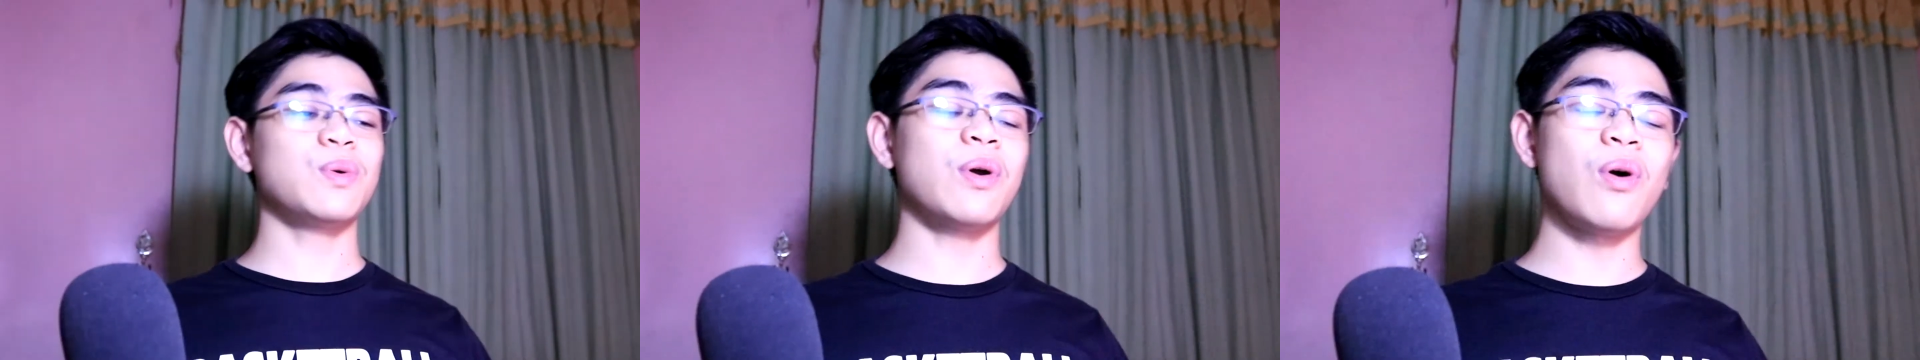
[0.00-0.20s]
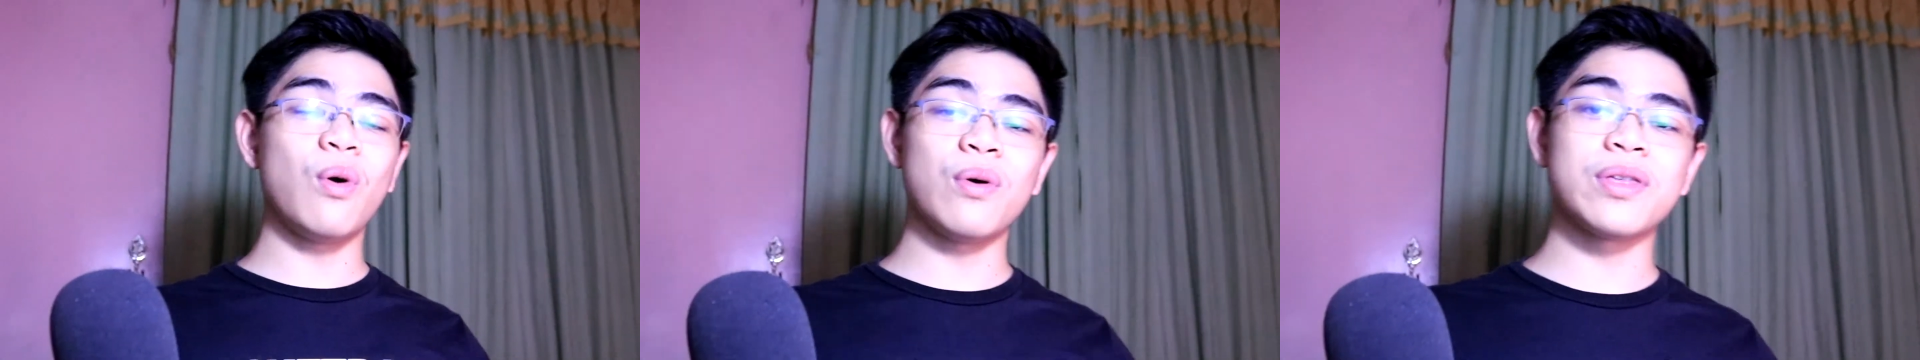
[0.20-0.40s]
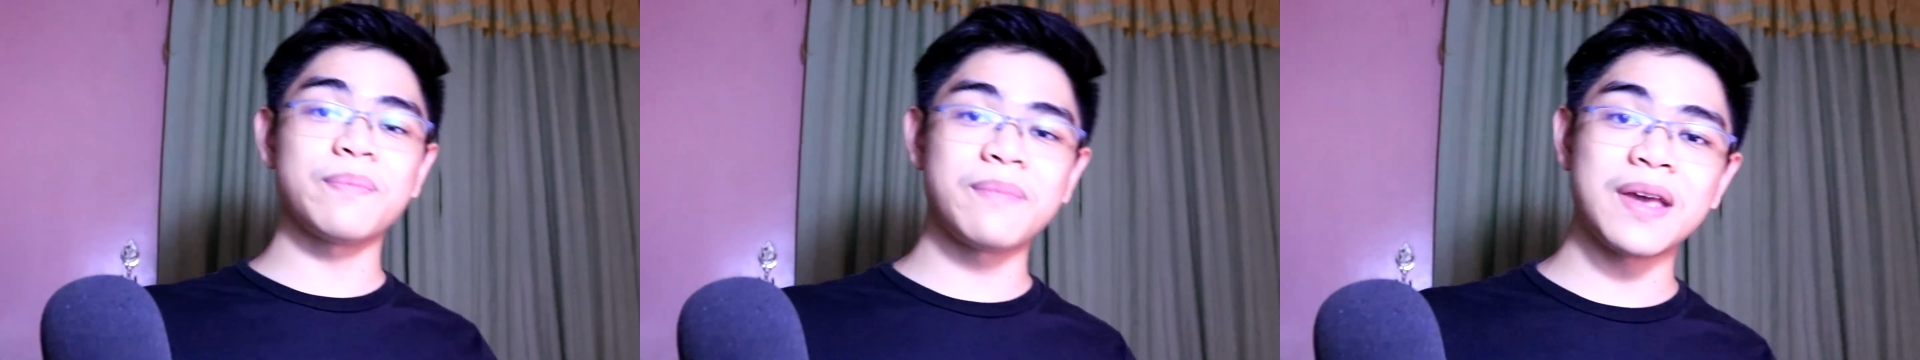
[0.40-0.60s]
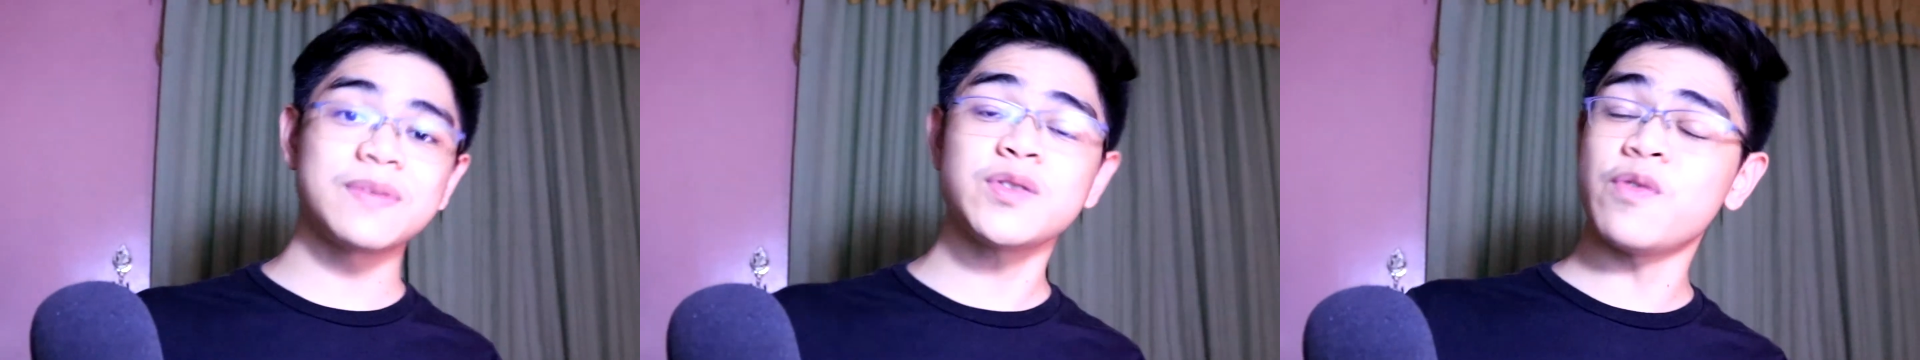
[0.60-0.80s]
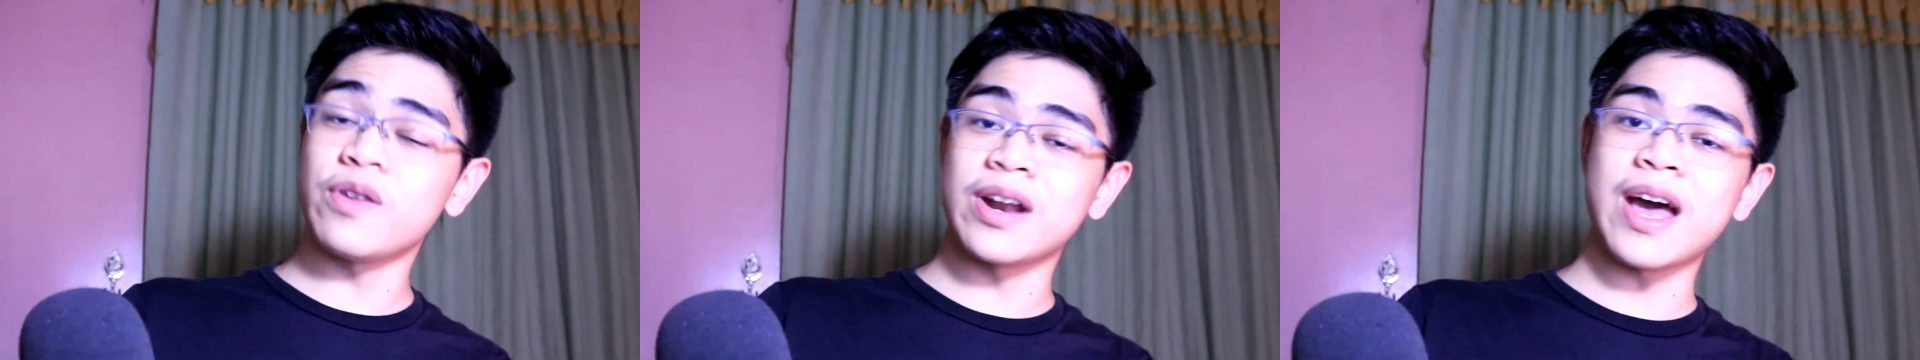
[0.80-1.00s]
were all the
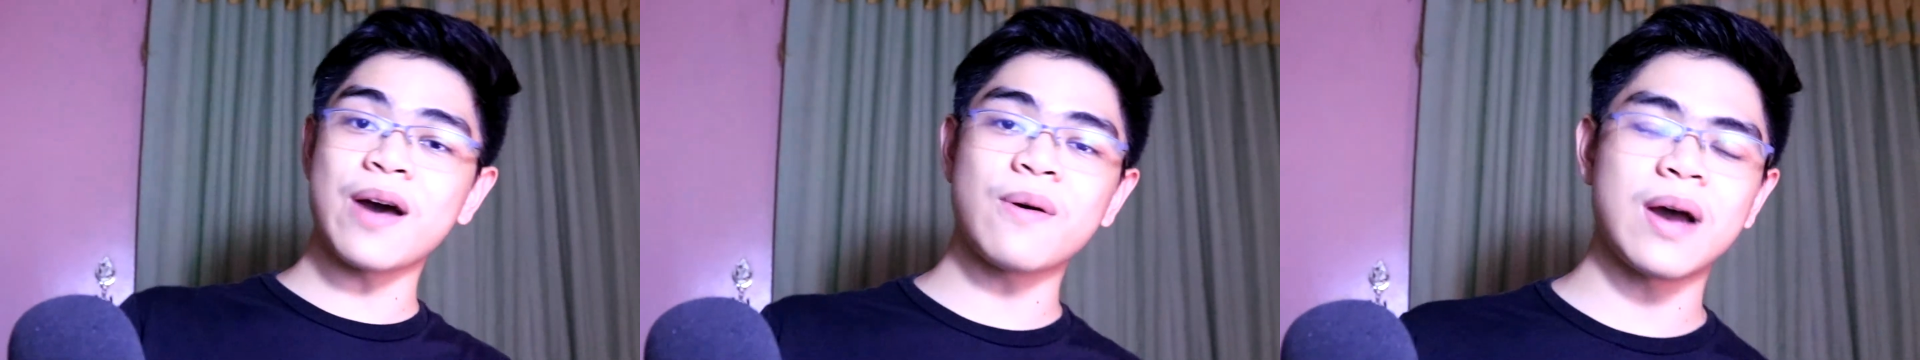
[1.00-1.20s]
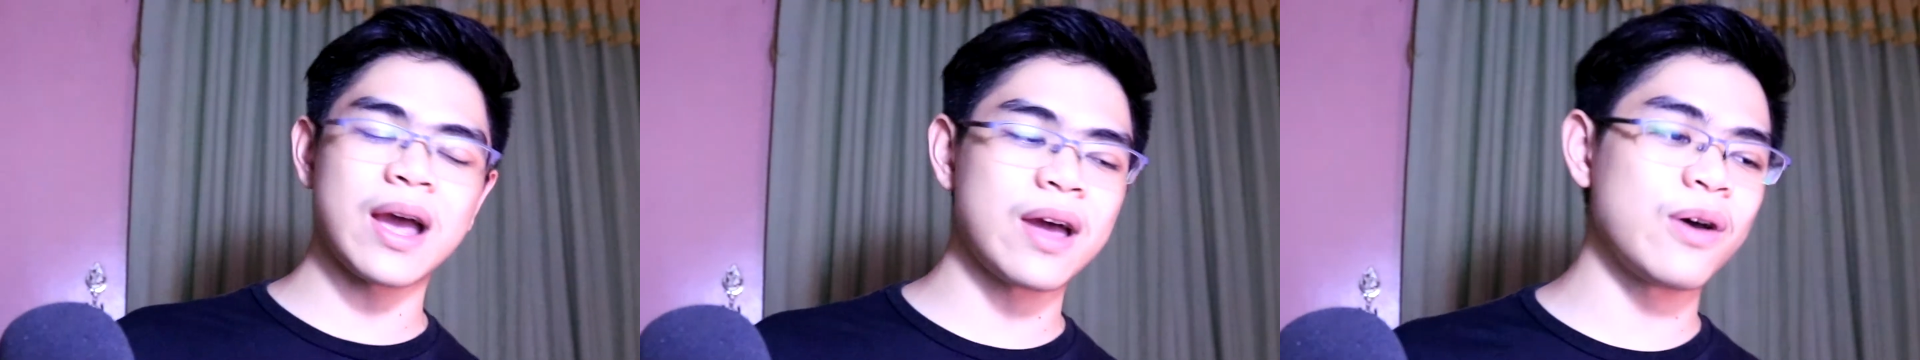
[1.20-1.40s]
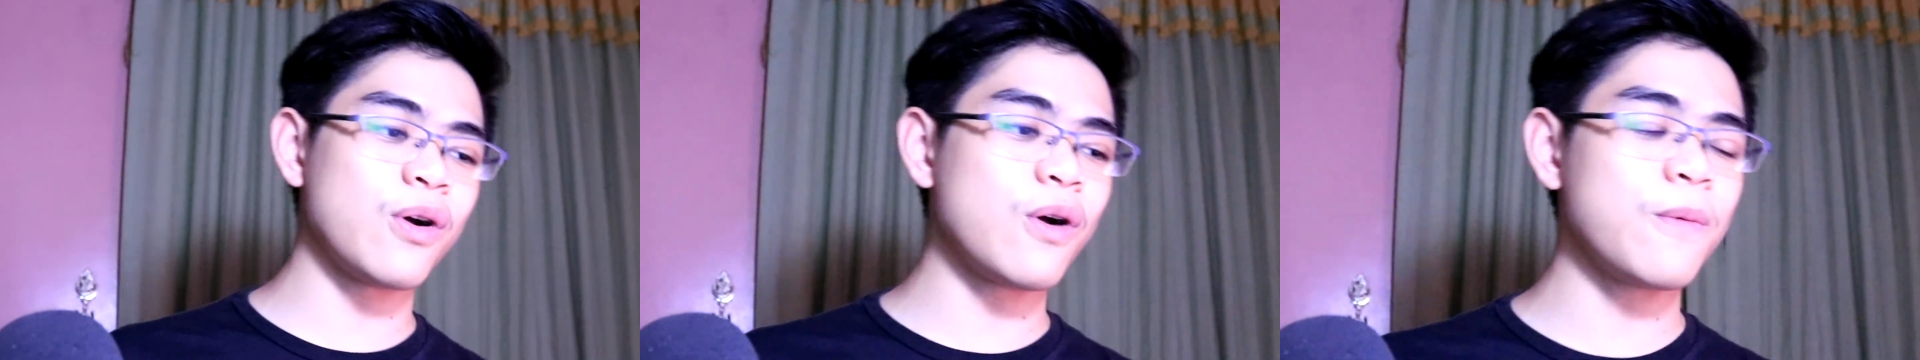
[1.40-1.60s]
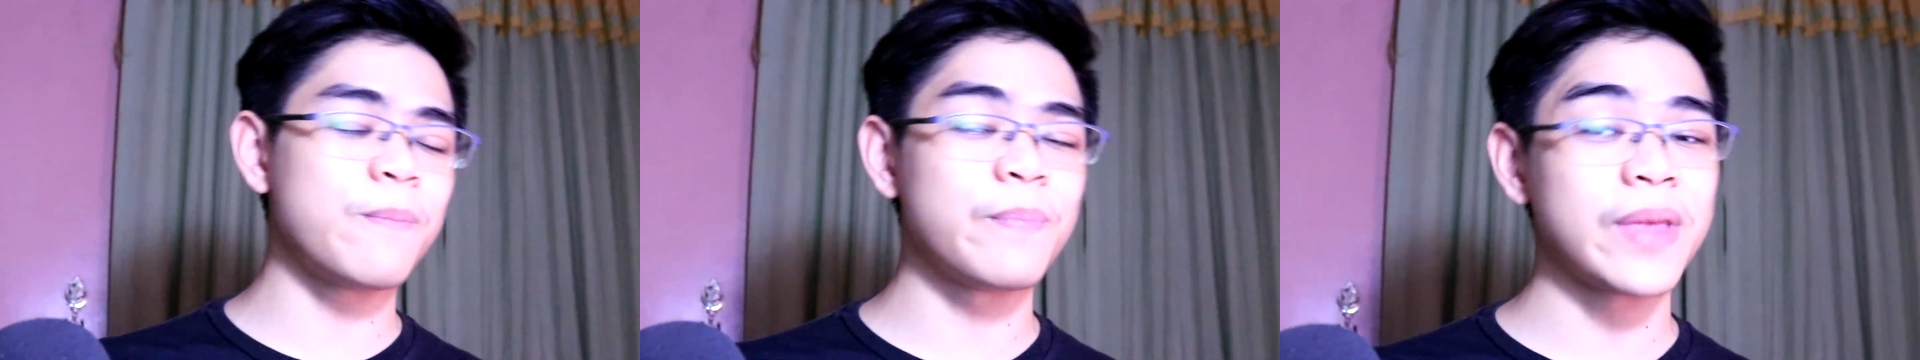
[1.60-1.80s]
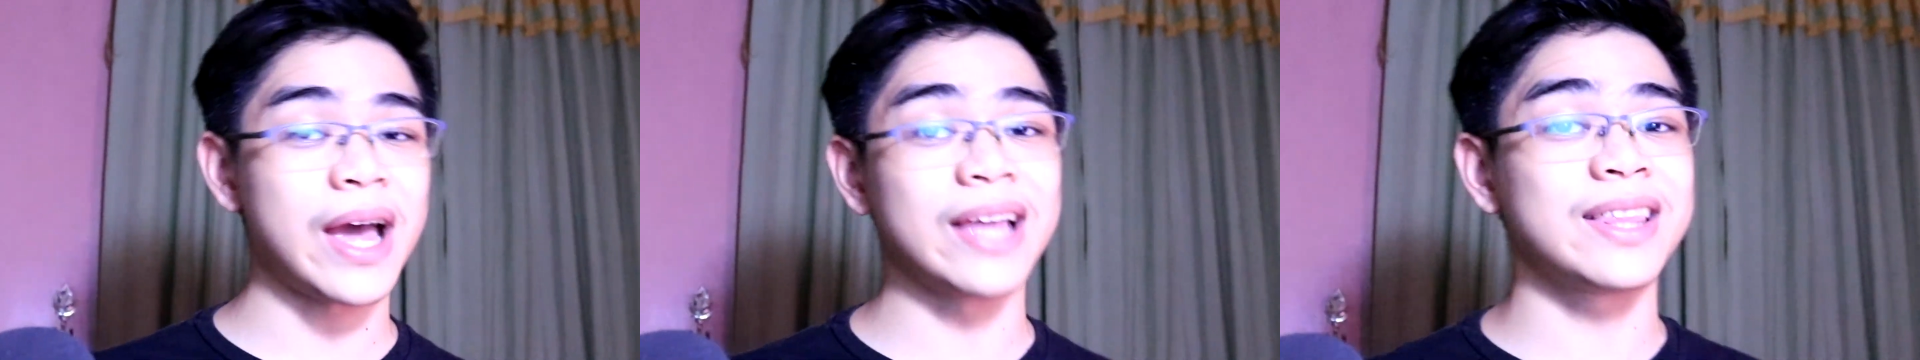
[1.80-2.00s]
memes for now. I
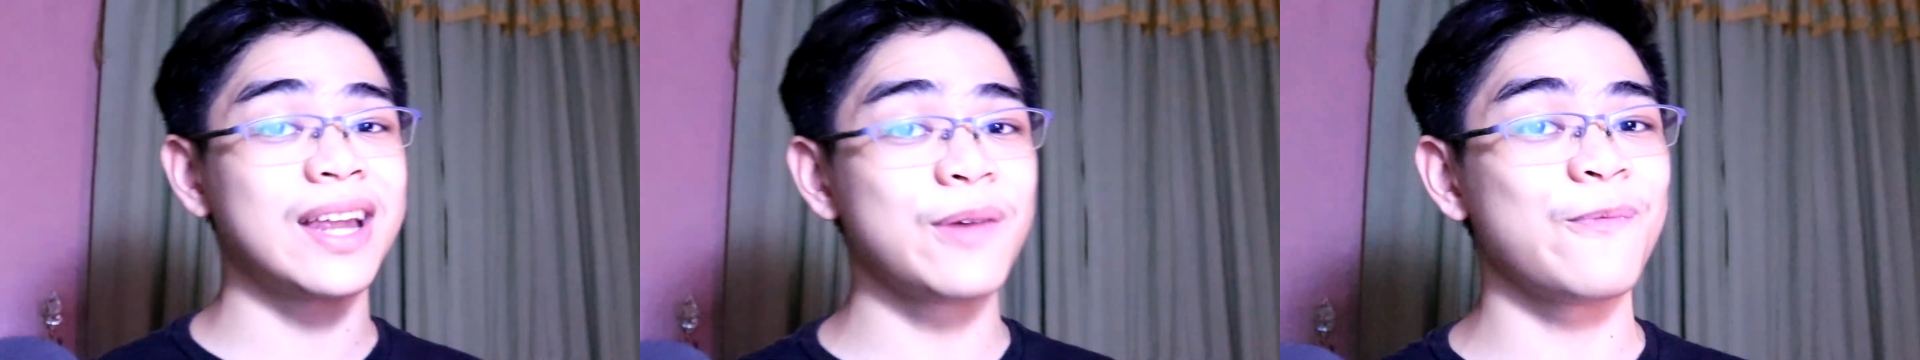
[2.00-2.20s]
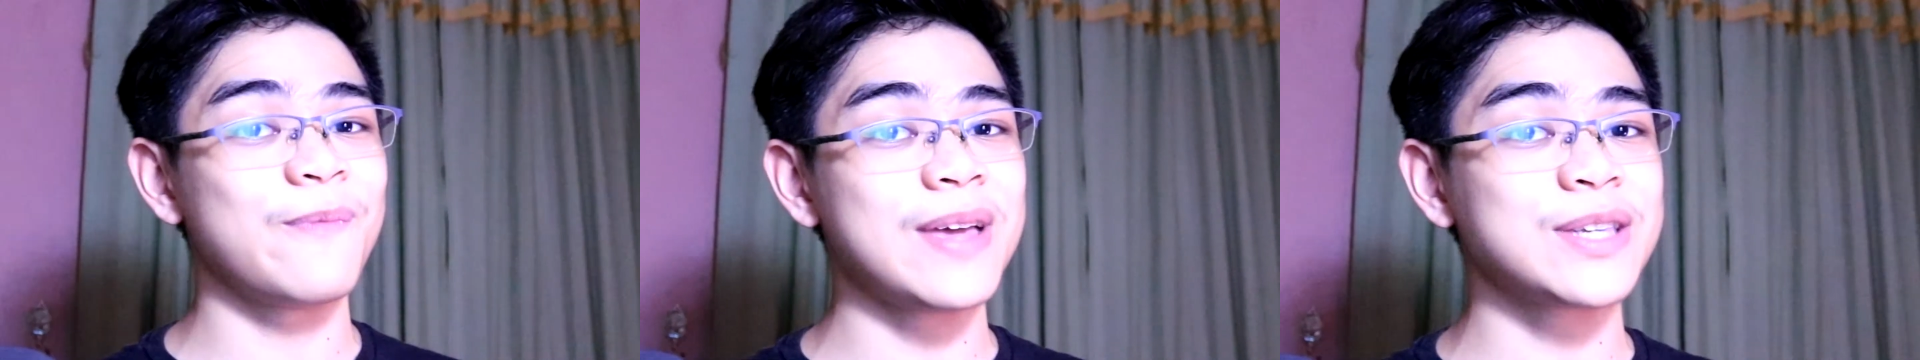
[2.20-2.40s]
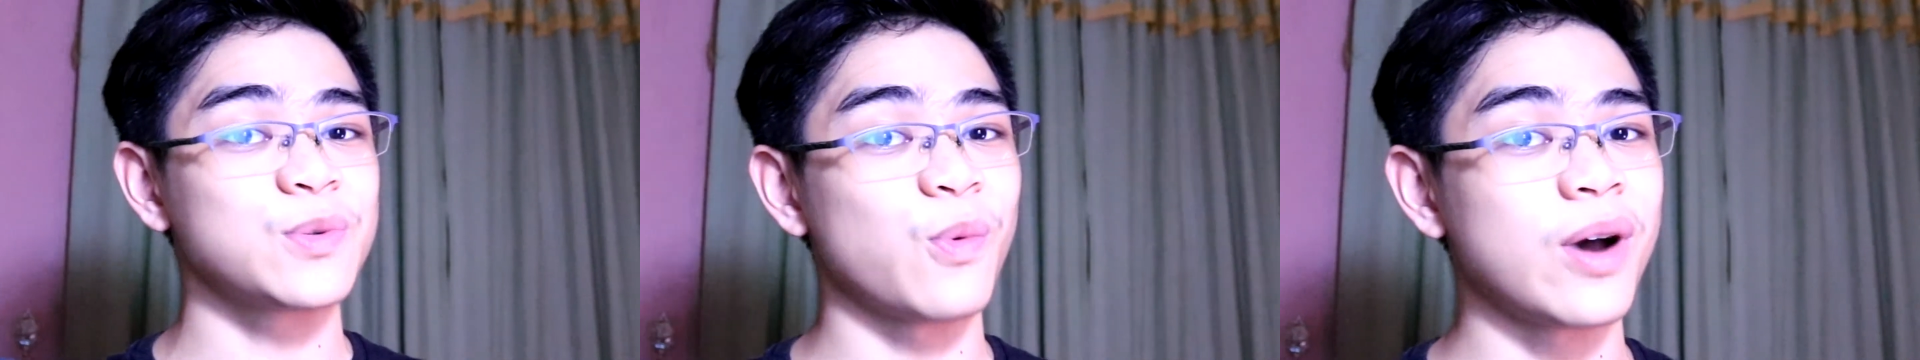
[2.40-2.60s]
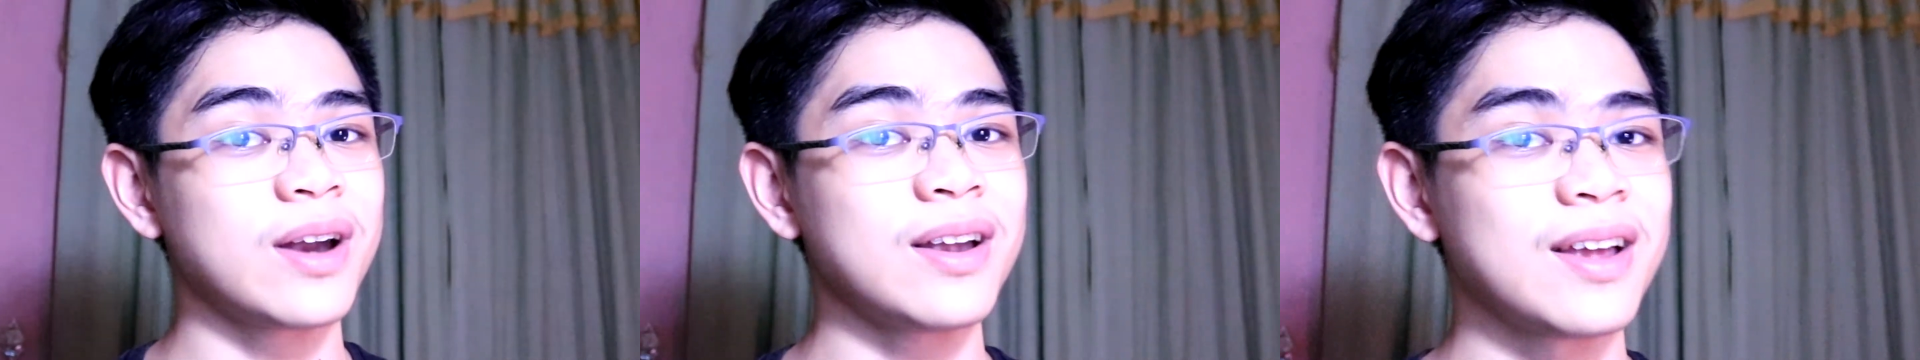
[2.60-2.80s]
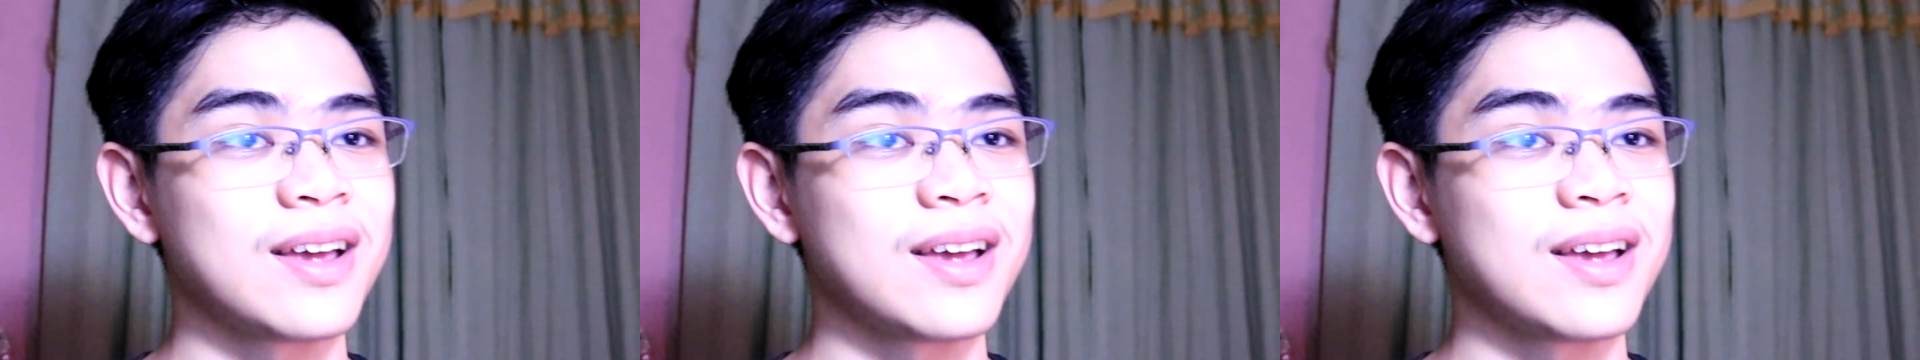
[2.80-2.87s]
hope I didn't miss one.